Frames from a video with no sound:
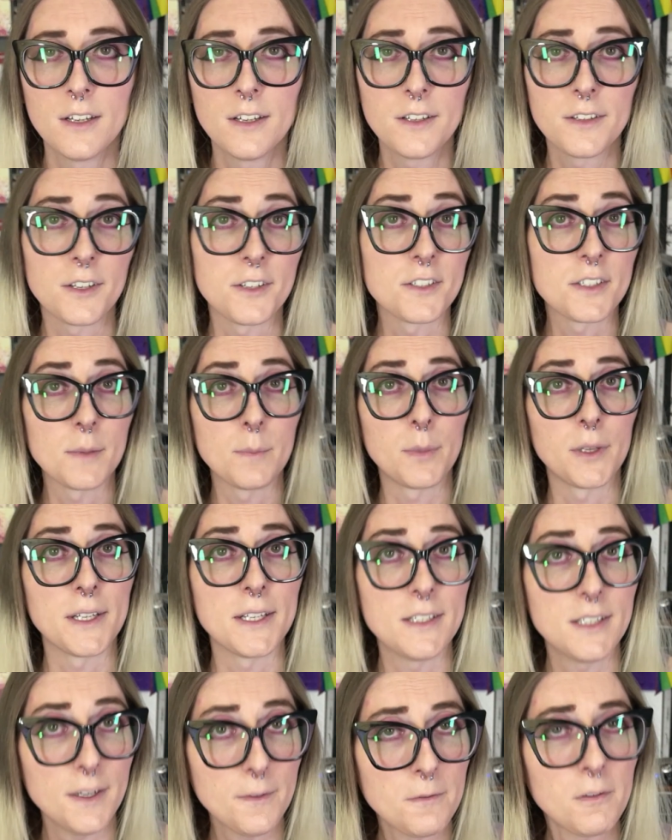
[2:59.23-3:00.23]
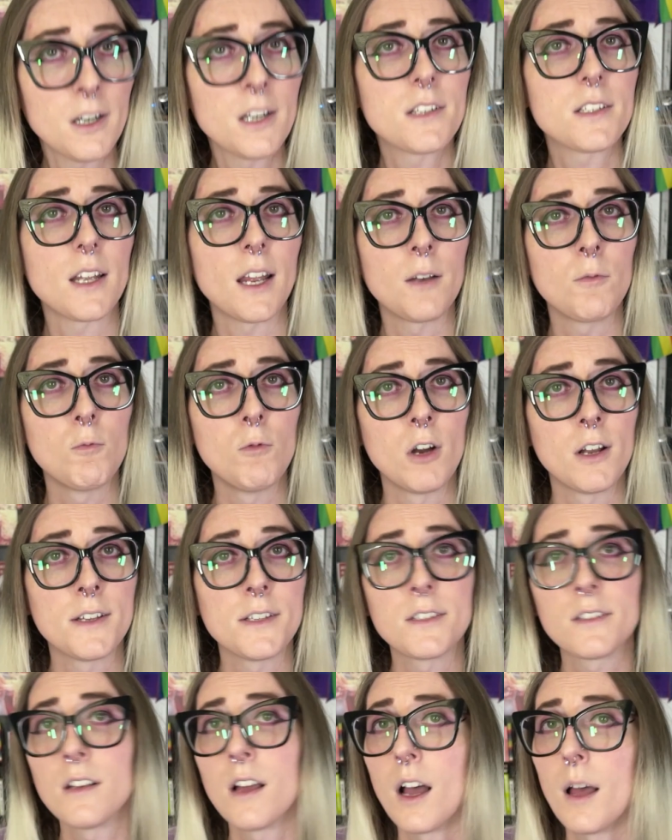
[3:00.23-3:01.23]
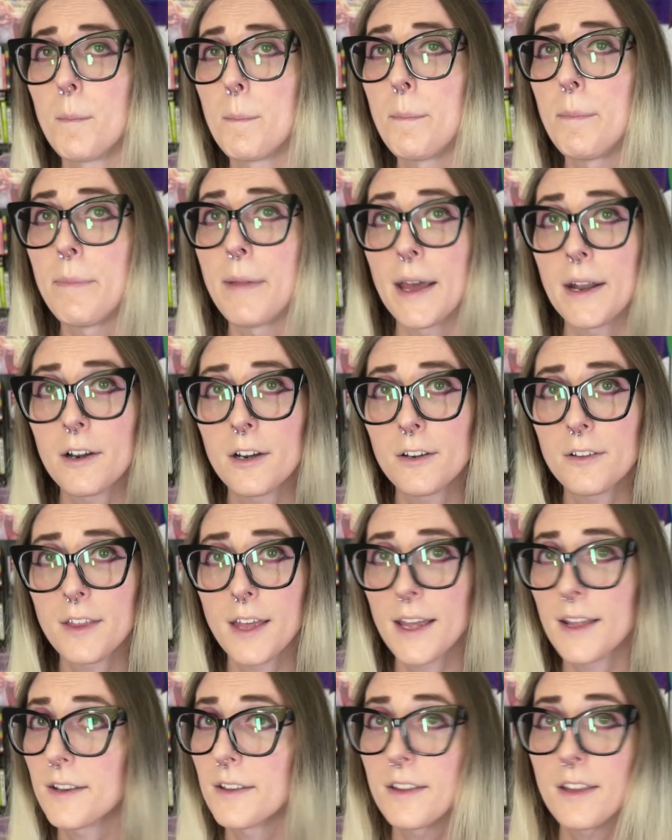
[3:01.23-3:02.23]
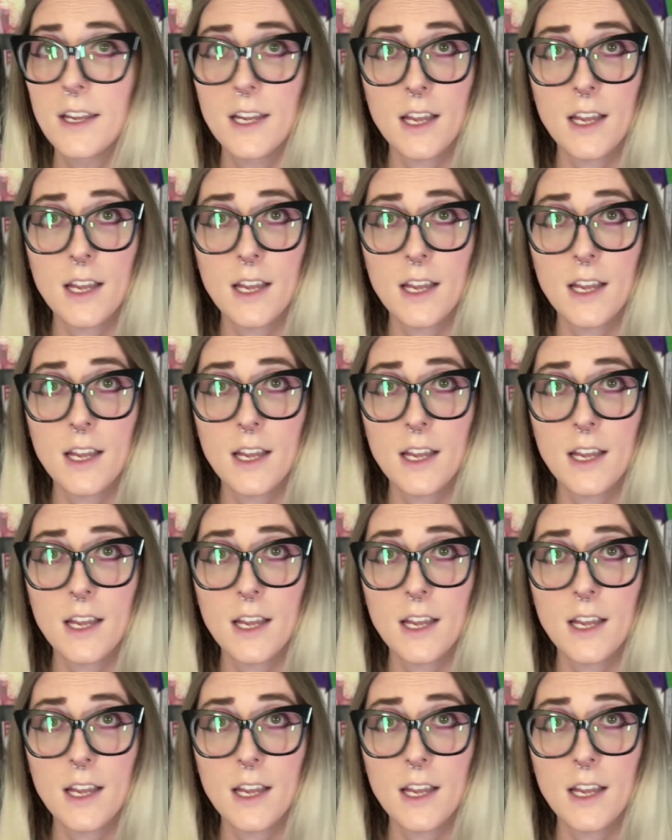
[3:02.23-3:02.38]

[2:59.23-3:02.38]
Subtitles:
They're simply different, and one is not better than the